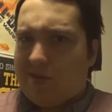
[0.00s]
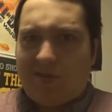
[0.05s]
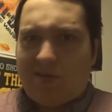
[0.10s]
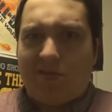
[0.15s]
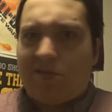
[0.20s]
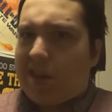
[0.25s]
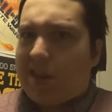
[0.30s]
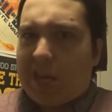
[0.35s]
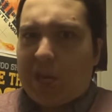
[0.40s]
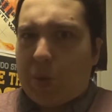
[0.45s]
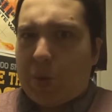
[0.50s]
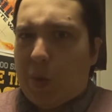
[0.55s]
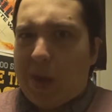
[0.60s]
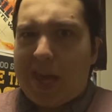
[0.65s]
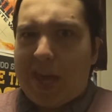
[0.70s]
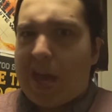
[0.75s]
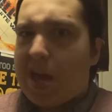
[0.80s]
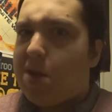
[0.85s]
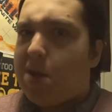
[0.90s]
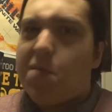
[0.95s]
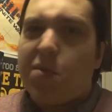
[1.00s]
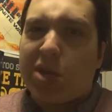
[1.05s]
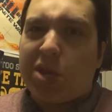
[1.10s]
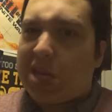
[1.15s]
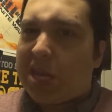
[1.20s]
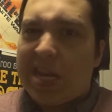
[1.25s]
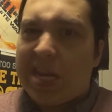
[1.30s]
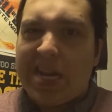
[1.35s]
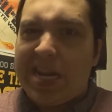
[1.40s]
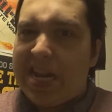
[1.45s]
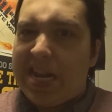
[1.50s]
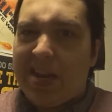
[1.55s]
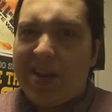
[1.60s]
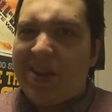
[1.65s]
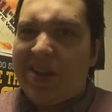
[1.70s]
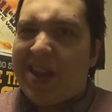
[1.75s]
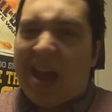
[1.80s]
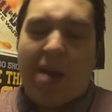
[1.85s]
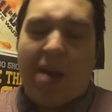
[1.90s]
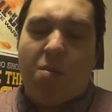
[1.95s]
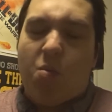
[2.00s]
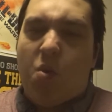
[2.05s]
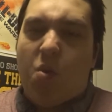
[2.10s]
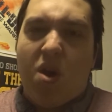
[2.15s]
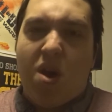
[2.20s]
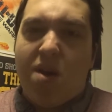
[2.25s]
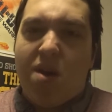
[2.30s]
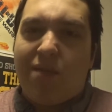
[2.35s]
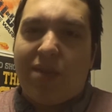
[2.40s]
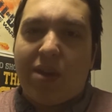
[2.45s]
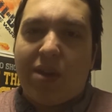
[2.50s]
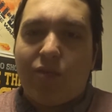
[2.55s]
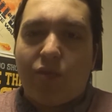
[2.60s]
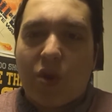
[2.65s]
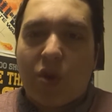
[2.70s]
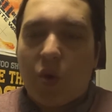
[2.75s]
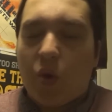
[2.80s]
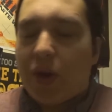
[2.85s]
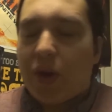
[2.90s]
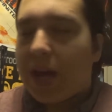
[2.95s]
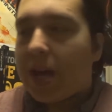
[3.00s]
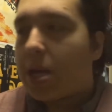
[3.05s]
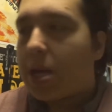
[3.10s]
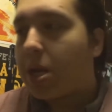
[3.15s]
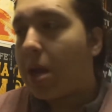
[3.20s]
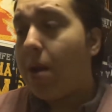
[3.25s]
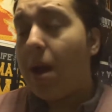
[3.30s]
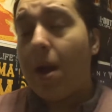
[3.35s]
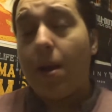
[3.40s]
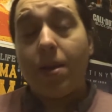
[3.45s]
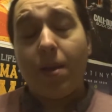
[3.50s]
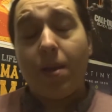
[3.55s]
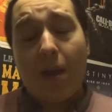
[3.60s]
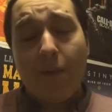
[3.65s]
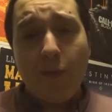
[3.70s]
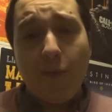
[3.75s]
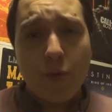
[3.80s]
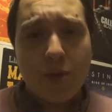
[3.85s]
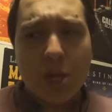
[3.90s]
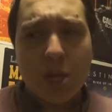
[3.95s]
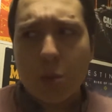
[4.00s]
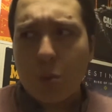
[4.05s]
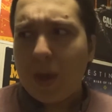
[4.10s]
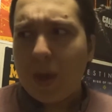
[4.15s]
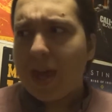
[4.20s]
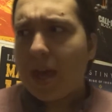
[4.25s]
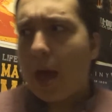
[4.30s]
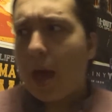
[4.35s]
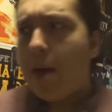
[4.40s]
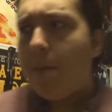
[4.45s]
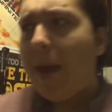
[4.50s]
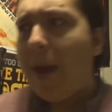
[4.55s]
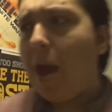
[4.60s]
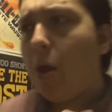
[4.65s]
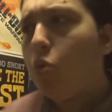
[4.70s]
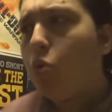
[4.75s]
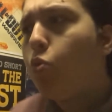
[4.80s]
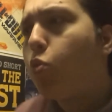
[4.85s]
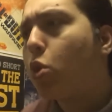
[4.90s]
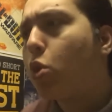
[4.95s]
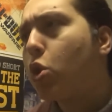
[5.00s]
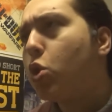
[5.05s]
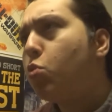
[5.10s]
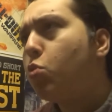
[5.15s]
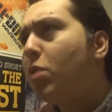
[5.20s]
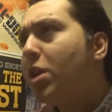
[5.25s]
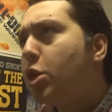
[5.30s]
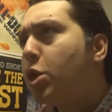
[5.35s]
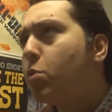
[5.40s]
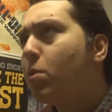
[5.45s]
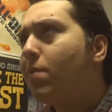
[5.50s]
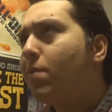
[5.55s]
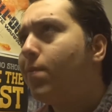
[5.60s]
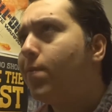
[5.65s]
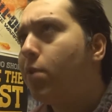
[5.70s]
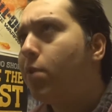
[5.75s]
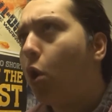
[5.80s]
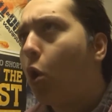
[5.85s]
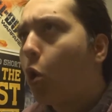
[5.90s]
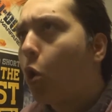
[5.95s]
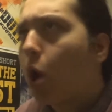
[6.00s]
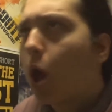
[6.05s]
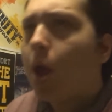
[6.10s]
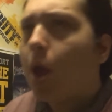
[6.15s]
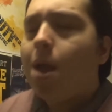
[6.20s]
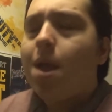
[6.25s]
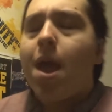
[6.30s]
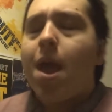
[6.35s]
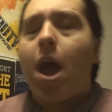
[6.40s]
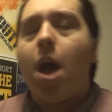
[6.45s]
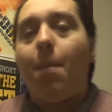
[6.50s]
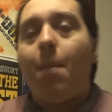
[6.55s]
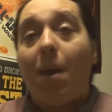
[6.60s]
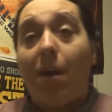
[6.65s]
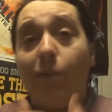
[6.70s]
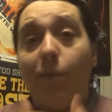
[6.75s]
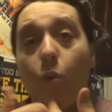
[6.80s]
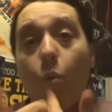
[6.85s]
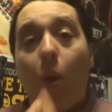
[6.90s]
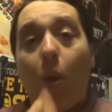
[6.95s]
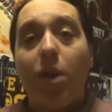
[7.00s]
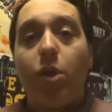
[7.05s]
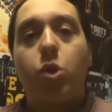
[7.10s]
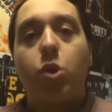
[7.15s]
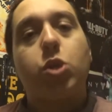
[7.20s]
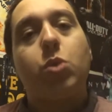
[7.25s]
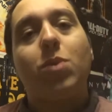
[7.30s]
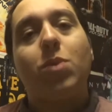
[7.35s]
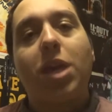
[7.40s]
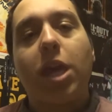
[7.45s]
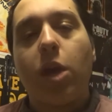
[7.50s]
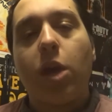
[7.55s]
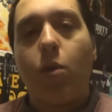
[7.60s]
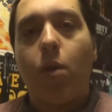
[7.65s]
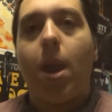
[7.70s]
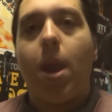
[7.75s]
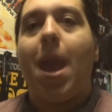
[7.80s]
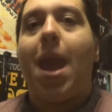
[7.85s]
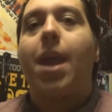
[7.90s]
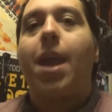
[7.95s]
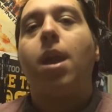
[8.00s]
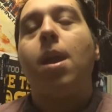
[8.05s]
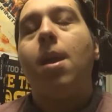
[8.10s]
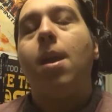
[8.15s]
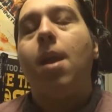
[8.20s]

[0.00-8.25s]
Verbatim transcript: this week it wasn't that worthy of recording. So I thought this week, how could we do a vlog? I thought, why not do a Q&A?